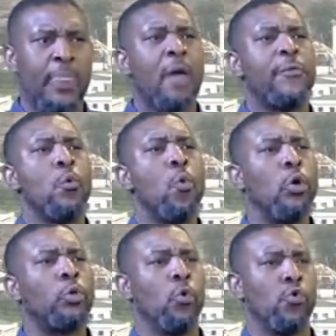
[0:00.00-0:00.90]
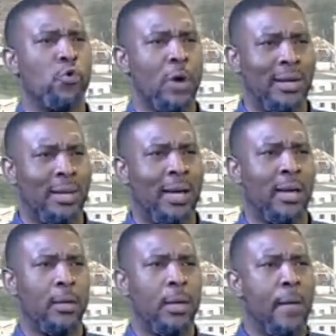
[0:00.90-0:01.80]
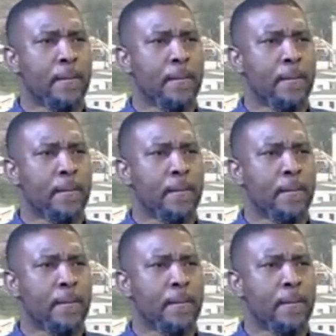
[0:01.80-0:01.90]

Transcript: Now, if you want to radically